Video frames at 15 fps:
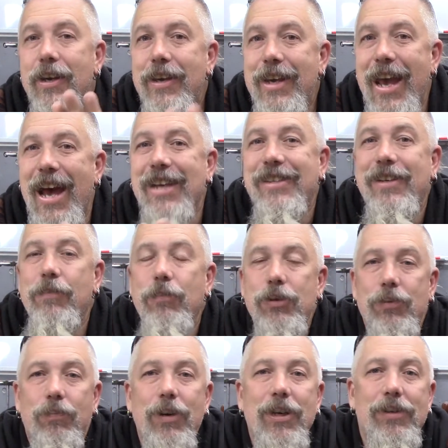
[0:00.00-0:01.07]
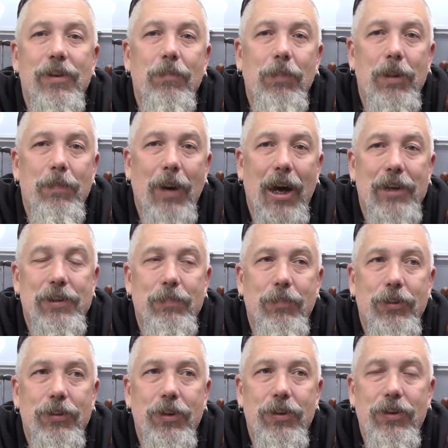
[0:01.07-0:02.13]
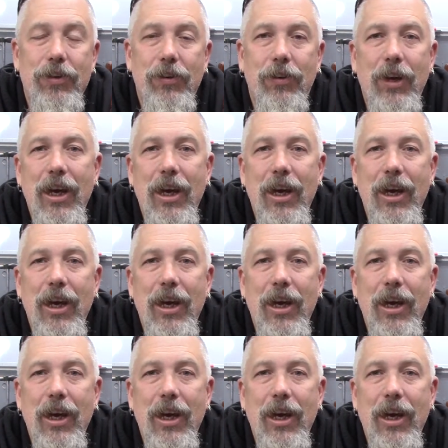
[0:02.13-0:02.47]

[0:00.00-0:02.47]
Yes, it was reasonably possible to do.